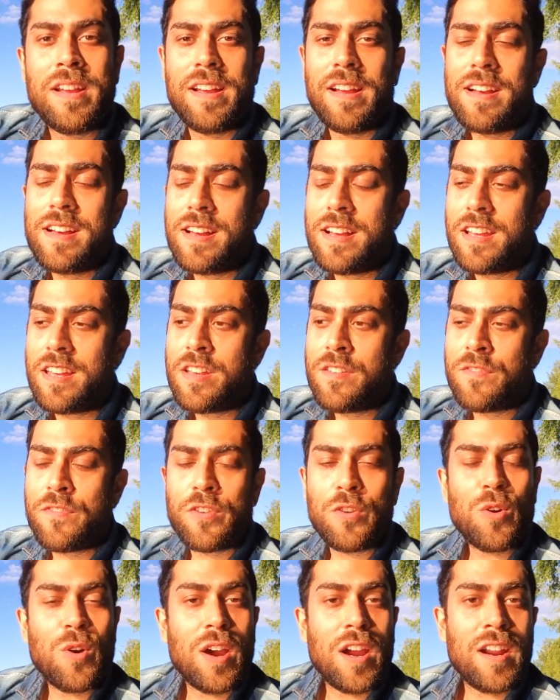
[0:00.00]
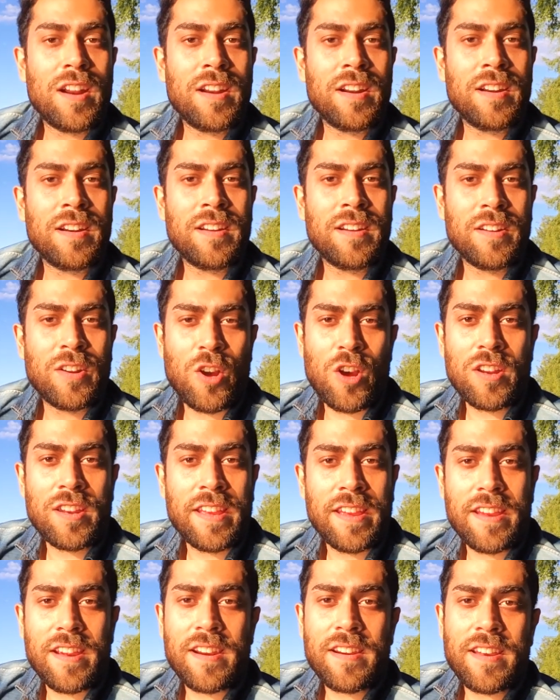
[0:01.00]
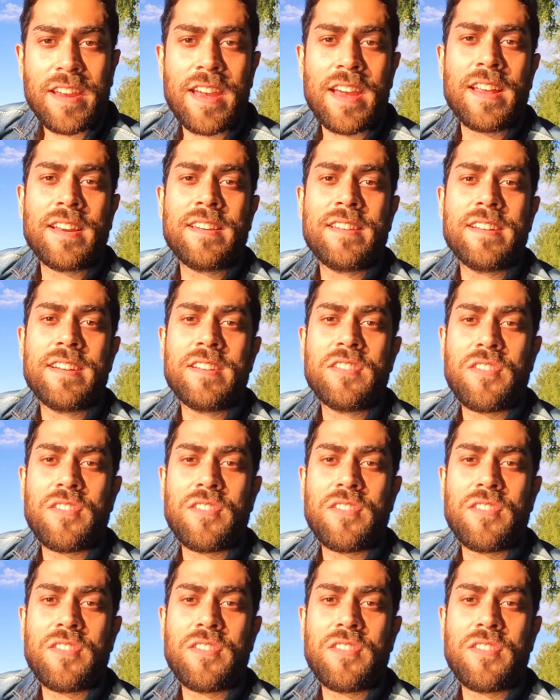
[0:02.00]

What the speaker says: if you are not here yet,